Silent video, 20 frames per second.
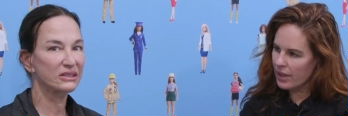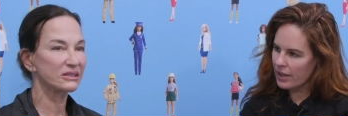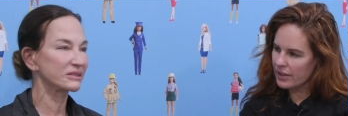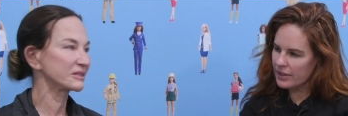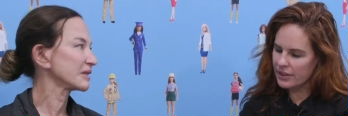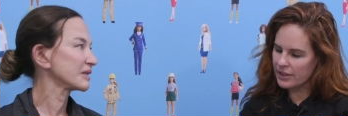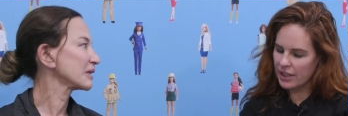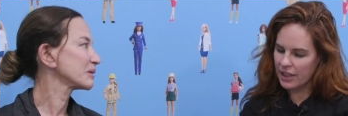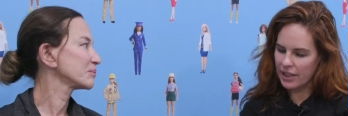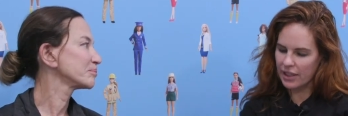
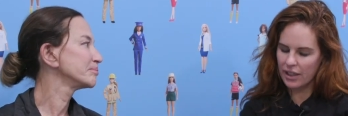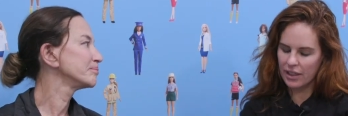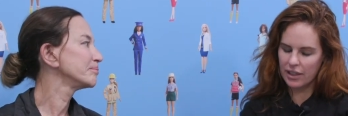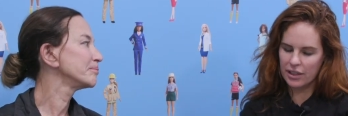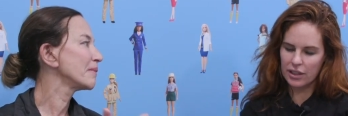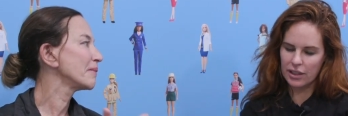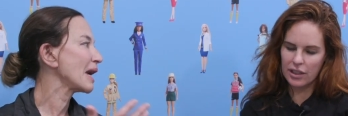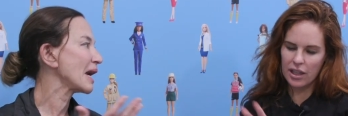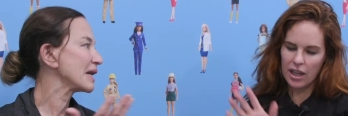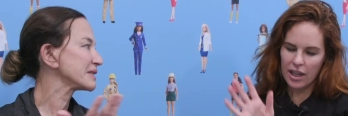Speaker 1: just like, like a
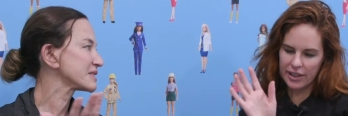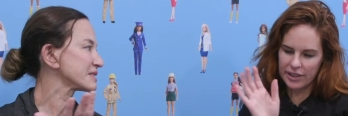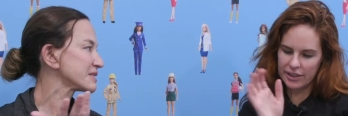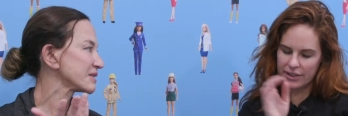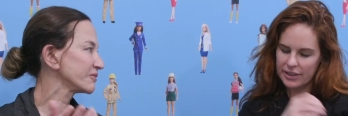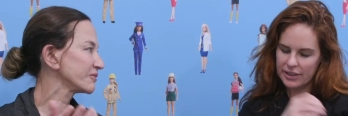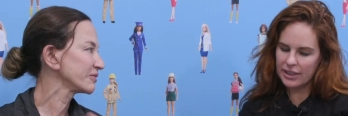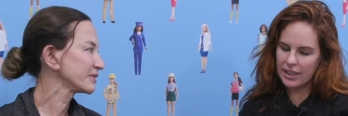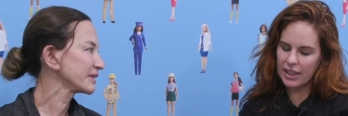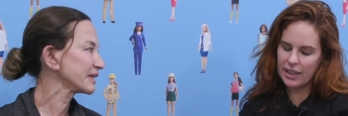
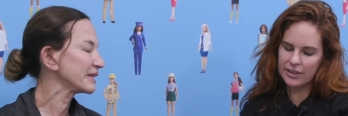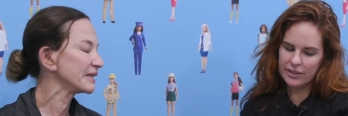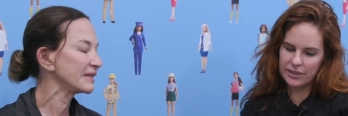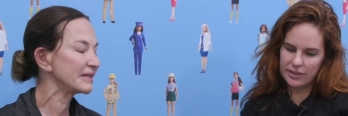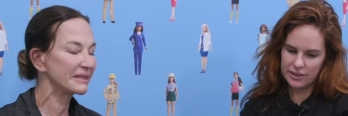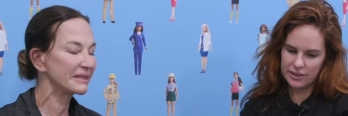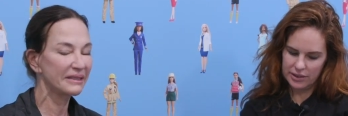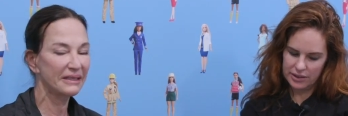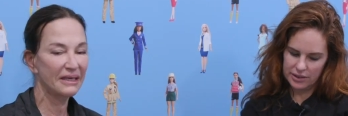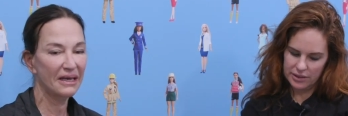massively, glut.
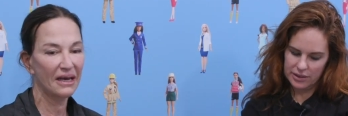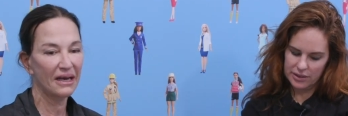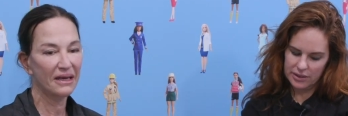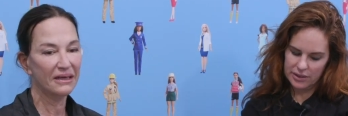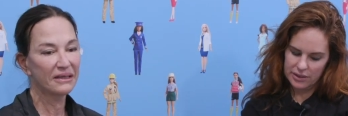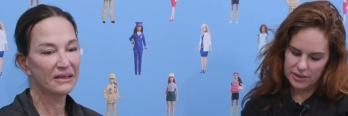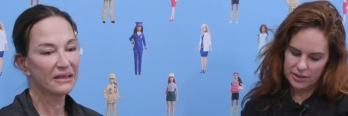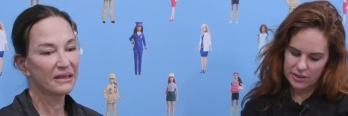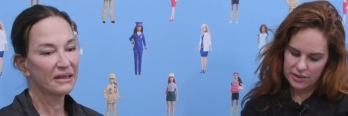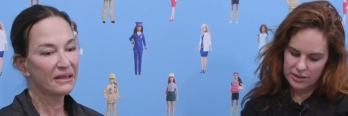Yeah. yeah,
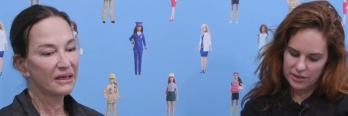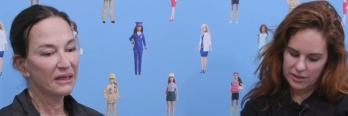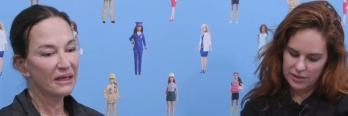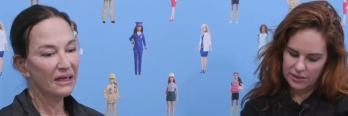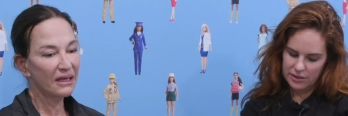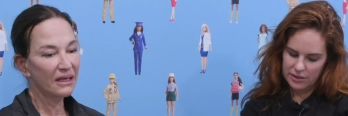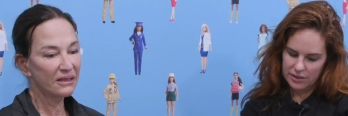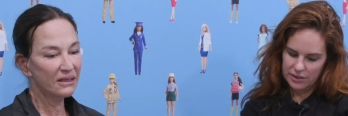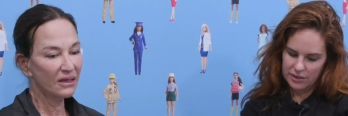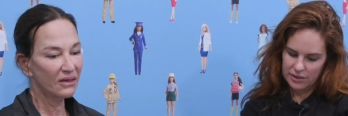
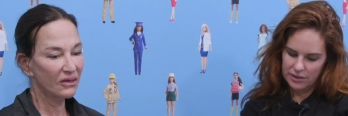and